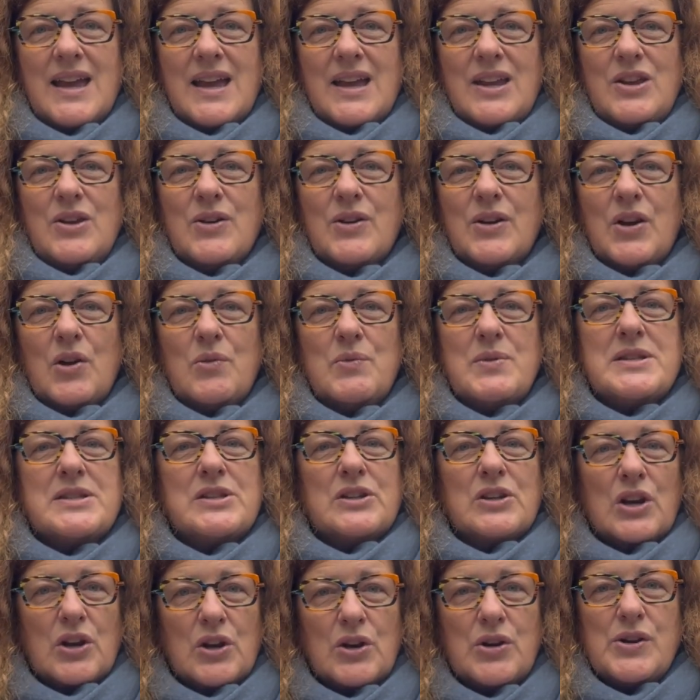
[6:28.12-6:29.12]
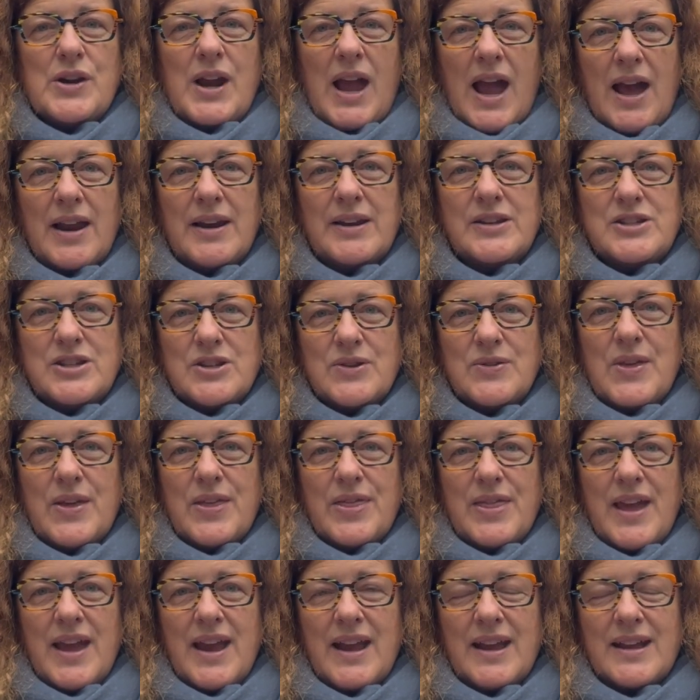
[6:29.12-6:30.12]
You can always learn how to do the
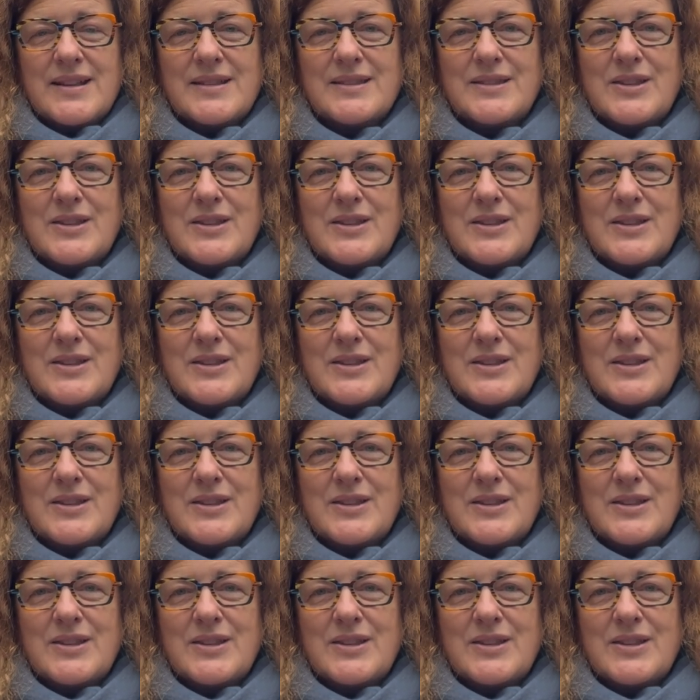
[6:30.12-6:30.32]
thing.